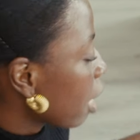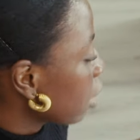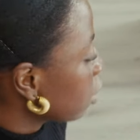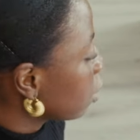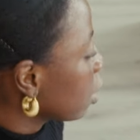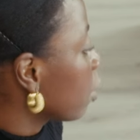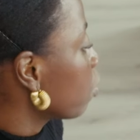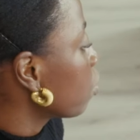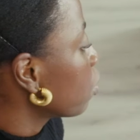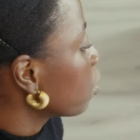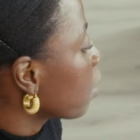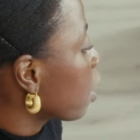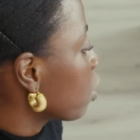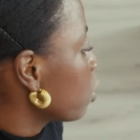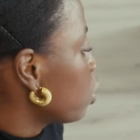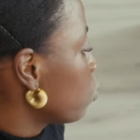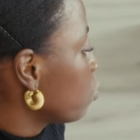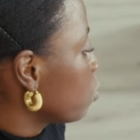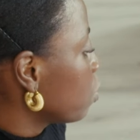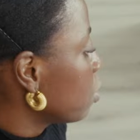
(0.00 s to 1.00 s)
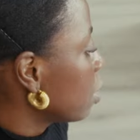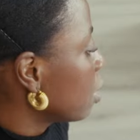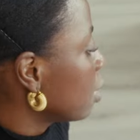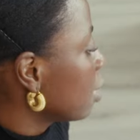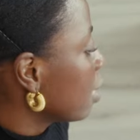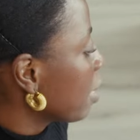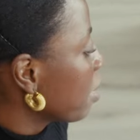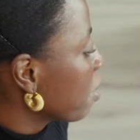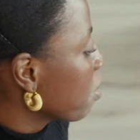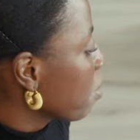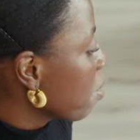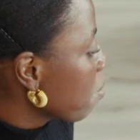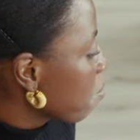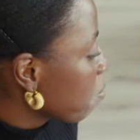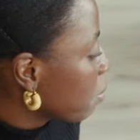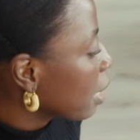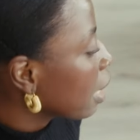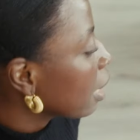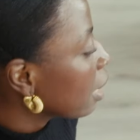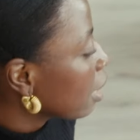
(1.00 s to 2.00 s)
actually, I don't know how she viewed the day,
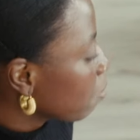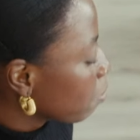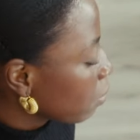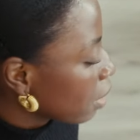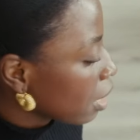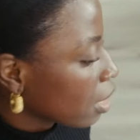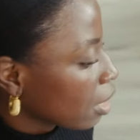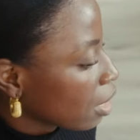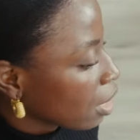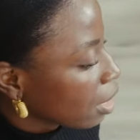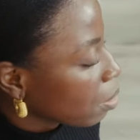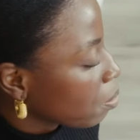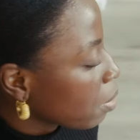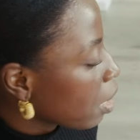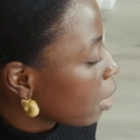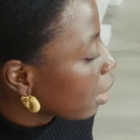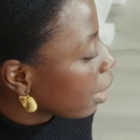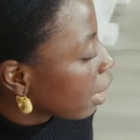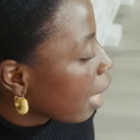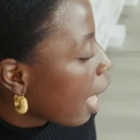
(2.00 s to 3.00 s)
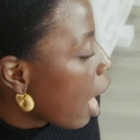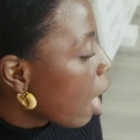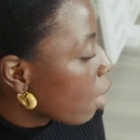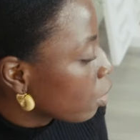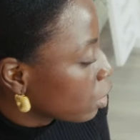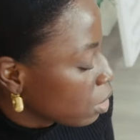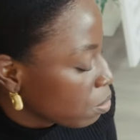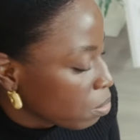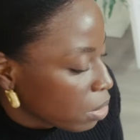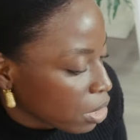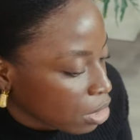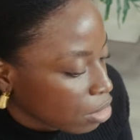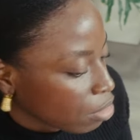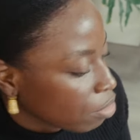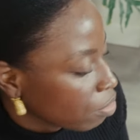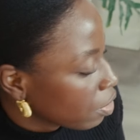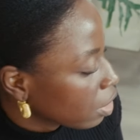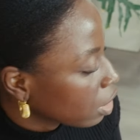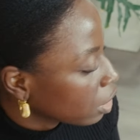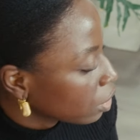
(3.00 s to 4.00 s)
but I keep thinking about like how she must have
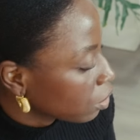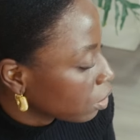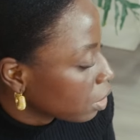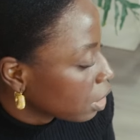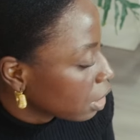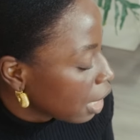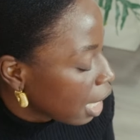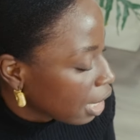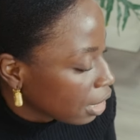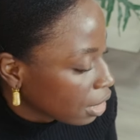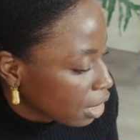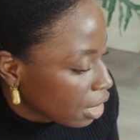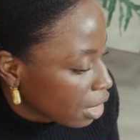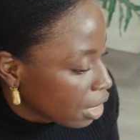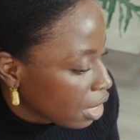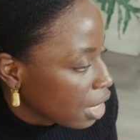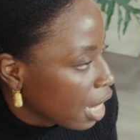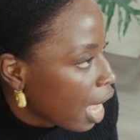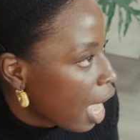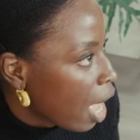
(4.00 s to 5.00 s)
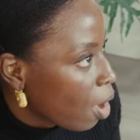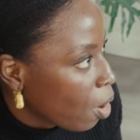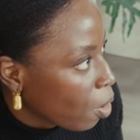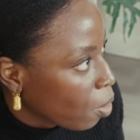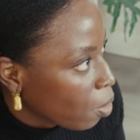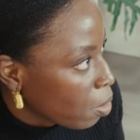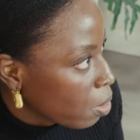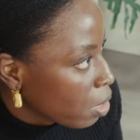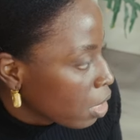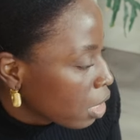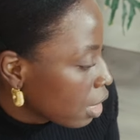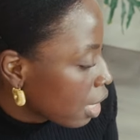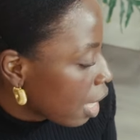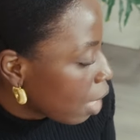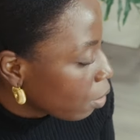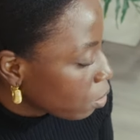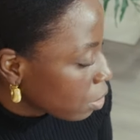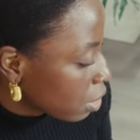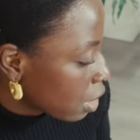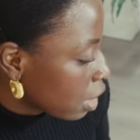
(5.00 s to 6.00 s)
felt during that day and how that was